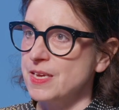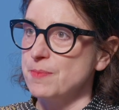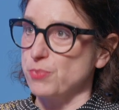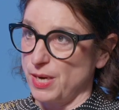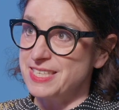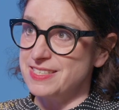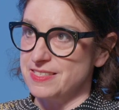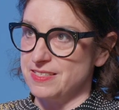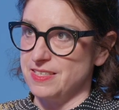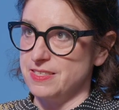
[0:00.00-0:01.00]

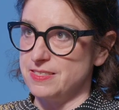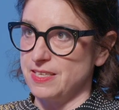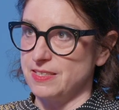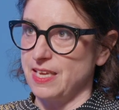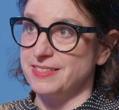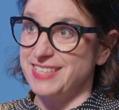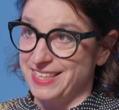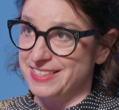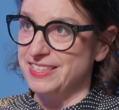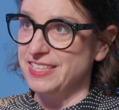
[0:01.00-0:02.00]
practices and
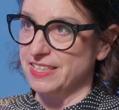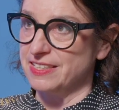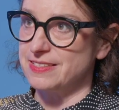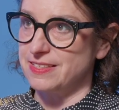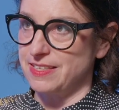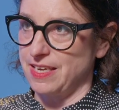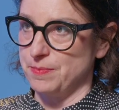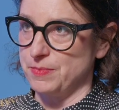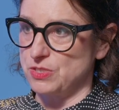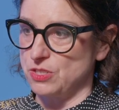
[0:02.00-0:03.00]
techniques,
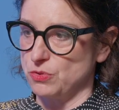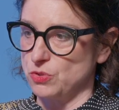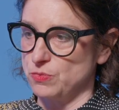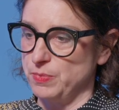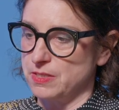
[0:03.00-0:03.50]
so to speak.